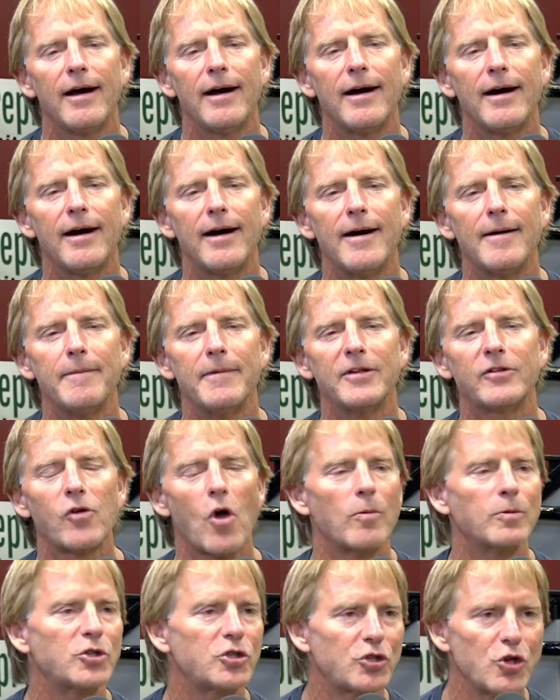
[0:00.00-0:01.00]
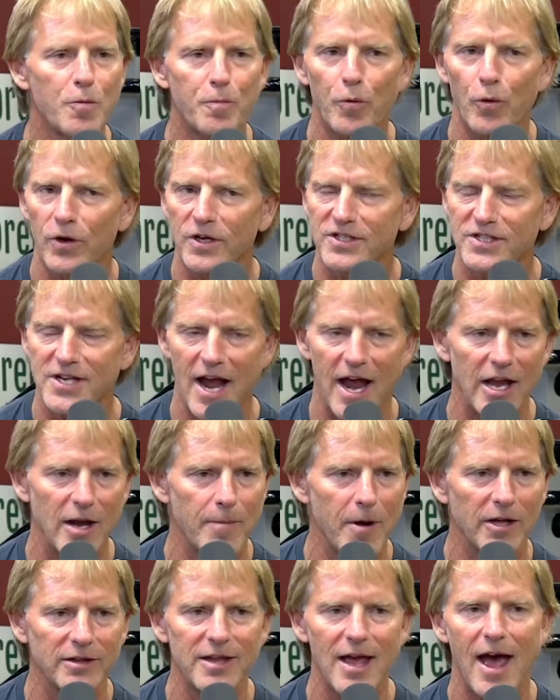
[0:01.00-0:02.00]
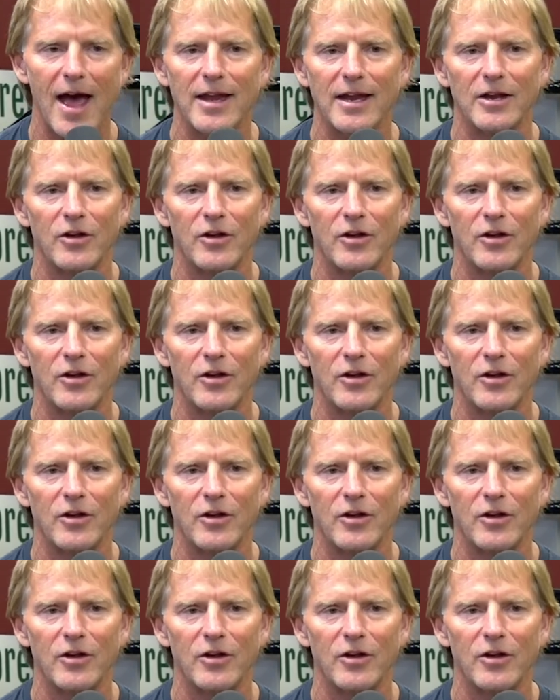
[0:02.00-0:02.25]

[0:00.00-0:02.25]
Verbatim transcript: Um, and so I'm super excited about that.